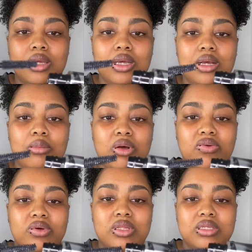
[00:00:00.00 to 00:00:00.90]
Come off
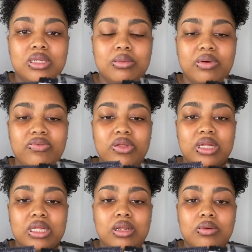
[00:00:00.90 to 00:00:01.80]
on the tip. I feel like
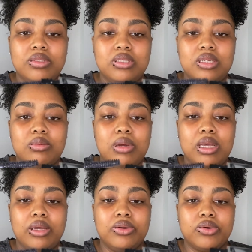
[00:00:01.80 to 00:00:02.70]
that always get in my
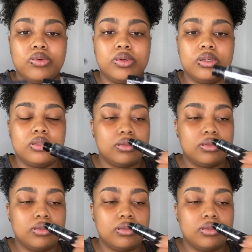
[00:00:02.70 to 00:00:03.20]
inner corners.